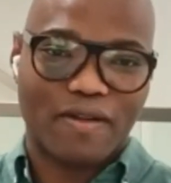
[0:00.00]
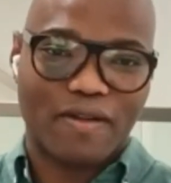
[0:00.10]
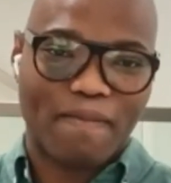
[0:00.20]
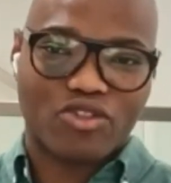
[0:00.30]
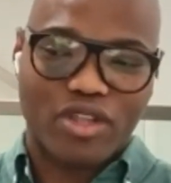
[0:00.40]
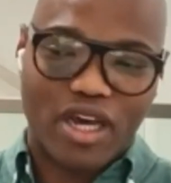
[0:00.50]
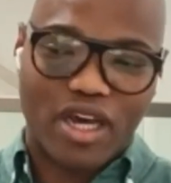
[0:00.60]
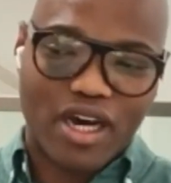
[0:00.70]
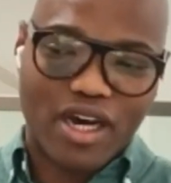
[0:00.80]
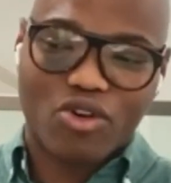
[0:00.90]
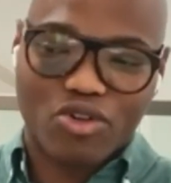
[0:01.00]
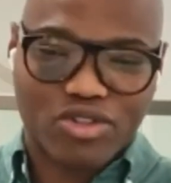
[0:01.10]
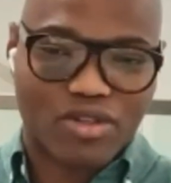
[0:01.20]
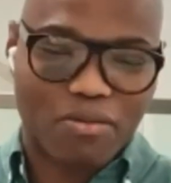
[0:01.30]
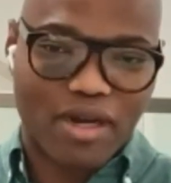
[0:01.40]
So there are those
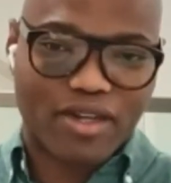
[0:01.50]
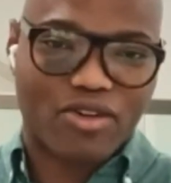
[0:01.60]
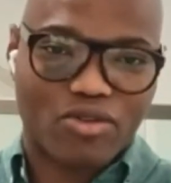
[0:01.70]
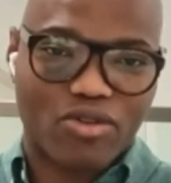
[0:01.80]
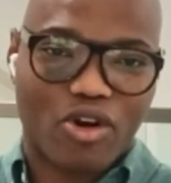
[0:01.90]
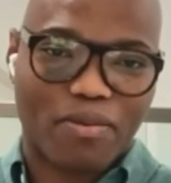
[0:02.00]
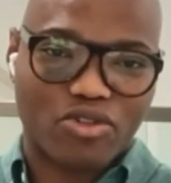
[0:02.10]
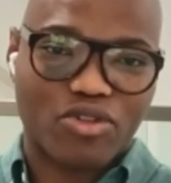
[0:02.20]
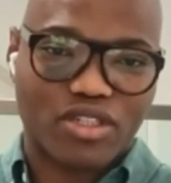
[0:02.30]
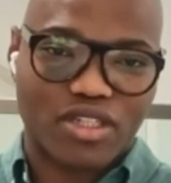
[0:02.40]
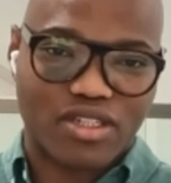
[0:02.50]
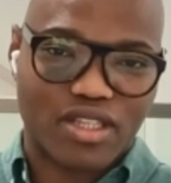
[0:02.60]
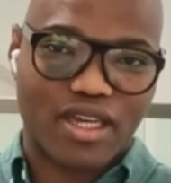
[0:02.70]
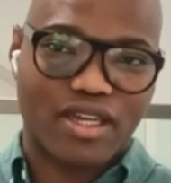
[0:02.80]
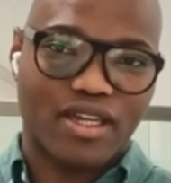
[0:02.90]
micro opportunities
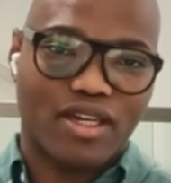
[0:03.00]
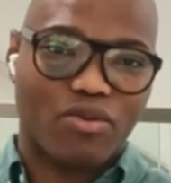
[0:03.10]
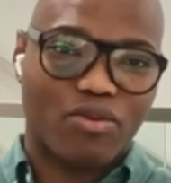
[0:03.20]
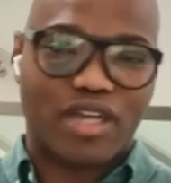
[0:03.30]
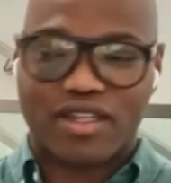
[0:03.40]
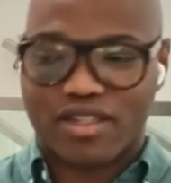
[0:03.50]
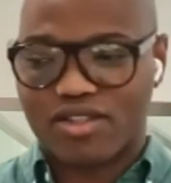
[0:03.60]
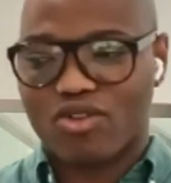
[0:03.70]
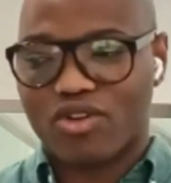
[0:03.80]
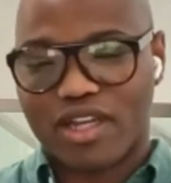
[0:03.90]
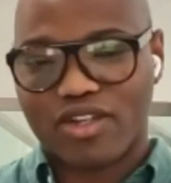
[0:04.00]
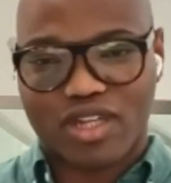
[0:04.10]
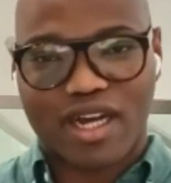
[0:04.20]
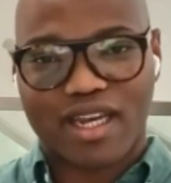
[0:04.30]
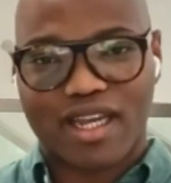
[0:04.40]
there, which I just thought I should
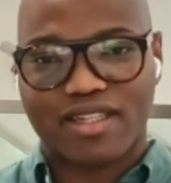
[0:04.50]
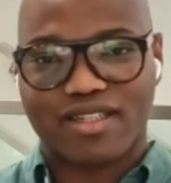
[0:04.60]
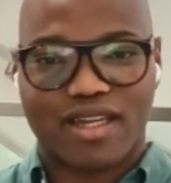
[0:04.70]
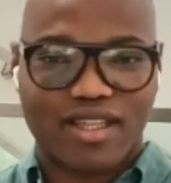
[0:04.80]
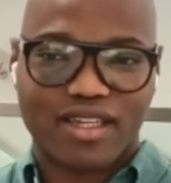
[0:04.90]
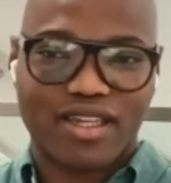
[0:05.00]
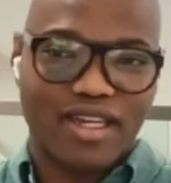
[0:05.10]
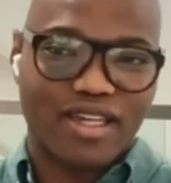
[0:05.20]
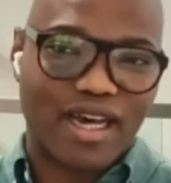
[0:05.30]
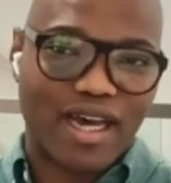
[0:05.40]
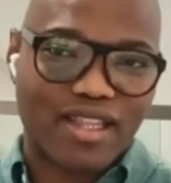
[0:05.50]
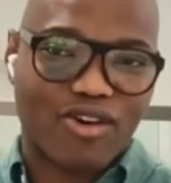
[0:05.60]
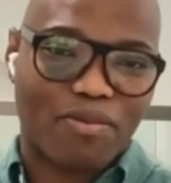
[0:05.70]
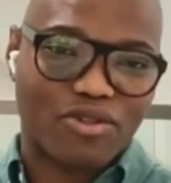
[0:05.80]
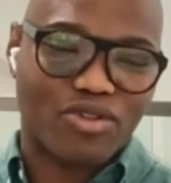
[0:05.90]
highlight. I think the other
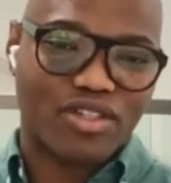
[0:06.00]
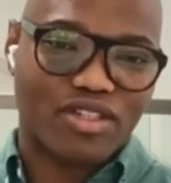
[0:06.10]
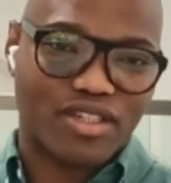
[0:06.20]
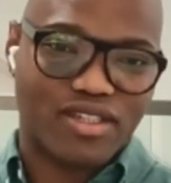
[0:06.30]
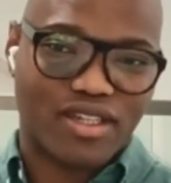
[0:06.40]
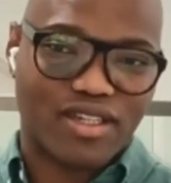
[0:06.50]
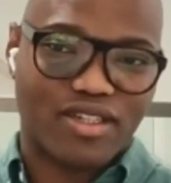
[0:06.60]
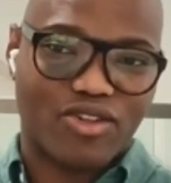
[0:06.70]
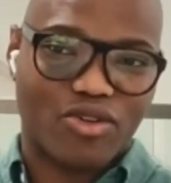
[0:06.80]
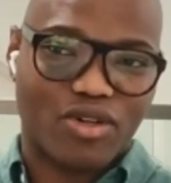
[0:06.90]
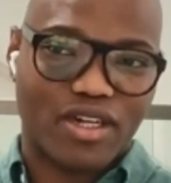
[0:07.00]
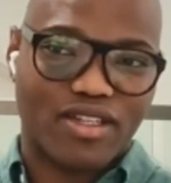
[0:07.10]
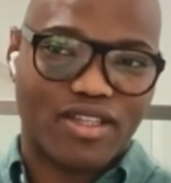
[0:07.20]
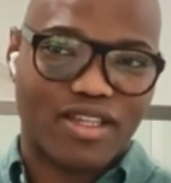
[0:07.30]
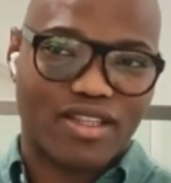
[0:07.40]
opportunities,
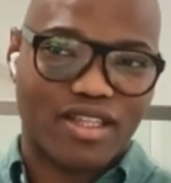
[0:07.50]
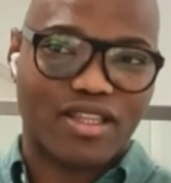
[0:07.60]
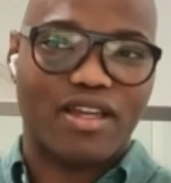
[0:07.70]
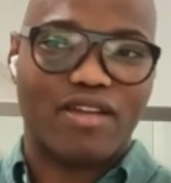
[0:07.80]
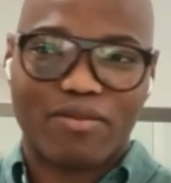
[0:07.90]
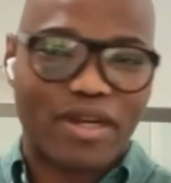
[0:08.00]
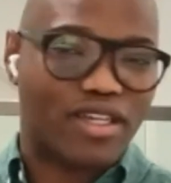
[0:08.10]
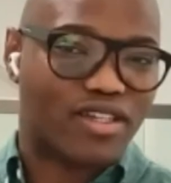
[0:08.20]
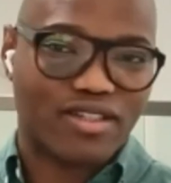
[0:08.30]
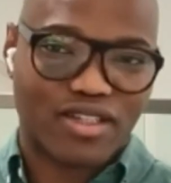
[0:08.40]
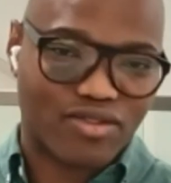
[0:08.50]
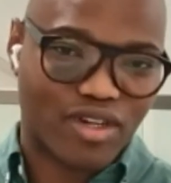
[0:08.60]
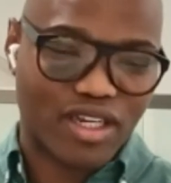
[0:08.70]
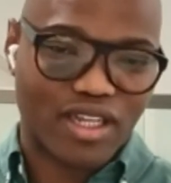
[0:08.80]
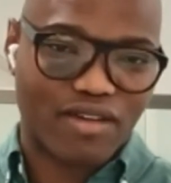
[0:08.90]
the information is
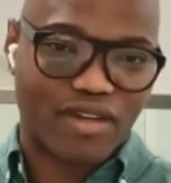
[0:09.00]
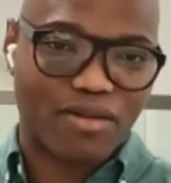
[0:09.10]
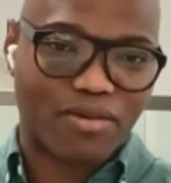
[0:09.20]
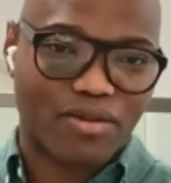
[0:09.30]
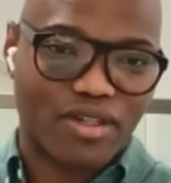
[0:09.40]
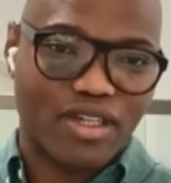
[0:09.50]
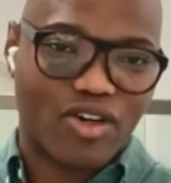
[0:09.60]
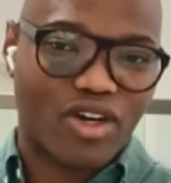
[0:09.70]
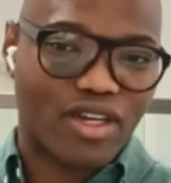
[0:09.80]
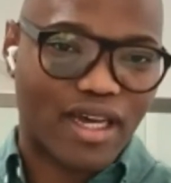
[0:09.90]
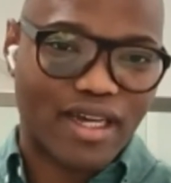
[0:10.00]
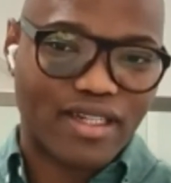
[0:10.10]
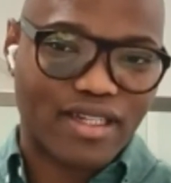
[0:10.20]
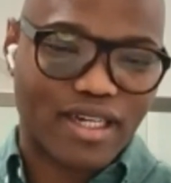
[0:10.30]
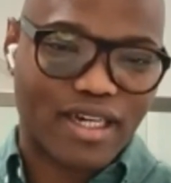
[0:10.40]
readily available online,
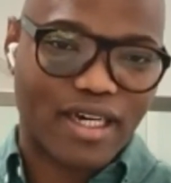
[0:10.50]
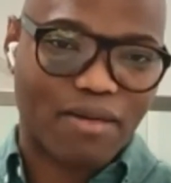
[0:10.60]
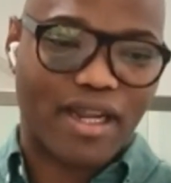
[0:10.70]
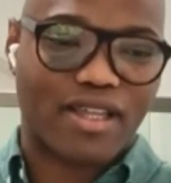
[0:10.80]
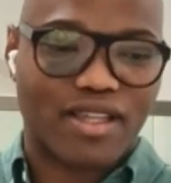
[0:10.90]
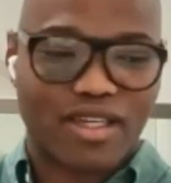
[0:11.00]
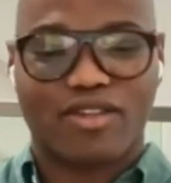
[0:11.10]
but I think